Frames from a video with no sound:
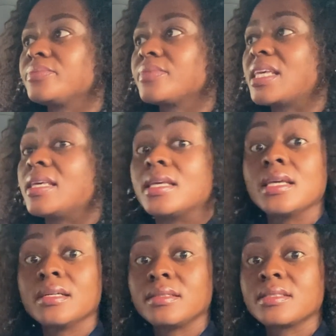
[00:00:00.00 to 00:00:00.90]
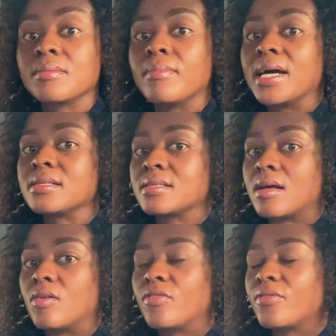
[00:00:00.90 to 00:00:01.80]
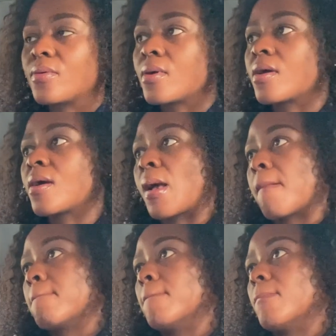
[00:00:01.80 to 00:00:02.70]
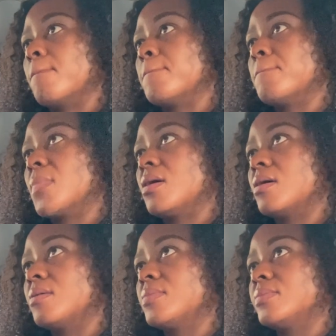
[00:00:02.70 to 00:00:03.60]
healed myself, I